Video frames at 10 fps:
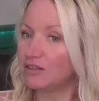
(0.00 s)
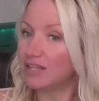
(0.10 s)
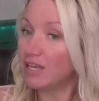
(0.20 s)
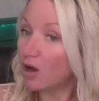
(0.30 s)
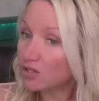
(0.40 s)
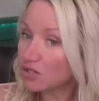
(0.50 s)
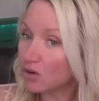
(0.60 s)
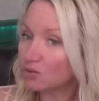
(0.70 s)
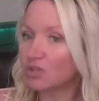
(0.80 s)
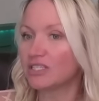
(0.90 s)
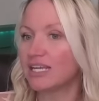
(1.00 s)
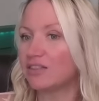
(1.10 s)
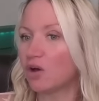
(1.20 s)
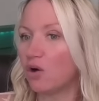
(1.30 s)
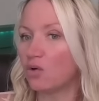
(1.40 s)
He also looked
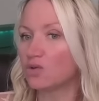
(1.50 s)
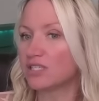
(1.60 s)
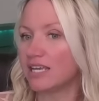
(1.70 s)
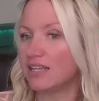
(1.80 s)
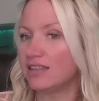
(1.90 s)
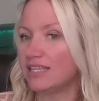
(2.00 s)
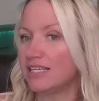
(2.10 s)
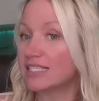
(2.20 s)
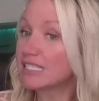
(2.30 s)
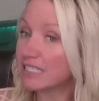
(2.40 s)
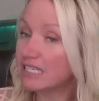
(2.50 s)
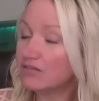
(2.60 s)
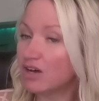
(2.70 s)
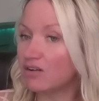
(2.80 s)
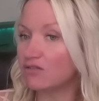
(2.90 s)
at the holes in the
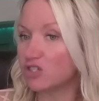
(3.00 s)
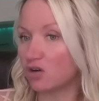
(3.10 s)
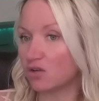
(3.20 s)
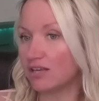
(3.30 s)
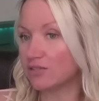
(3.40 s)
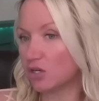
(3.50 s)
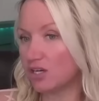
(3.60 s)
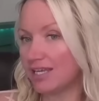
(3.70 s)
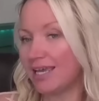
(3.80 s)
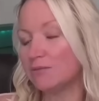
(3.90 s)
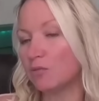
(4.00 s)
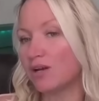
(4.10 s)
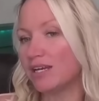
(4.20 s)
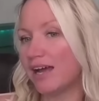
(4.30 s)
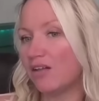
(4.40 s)
sleeve of John O'Keefe's hoodie and
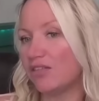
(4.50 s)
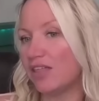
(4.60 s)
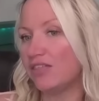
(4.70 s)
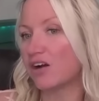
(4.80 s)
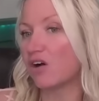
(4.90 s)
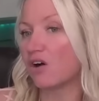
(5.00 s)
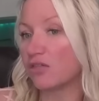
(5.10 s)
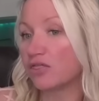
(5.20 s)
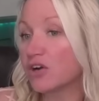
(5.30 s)
pointed out that there are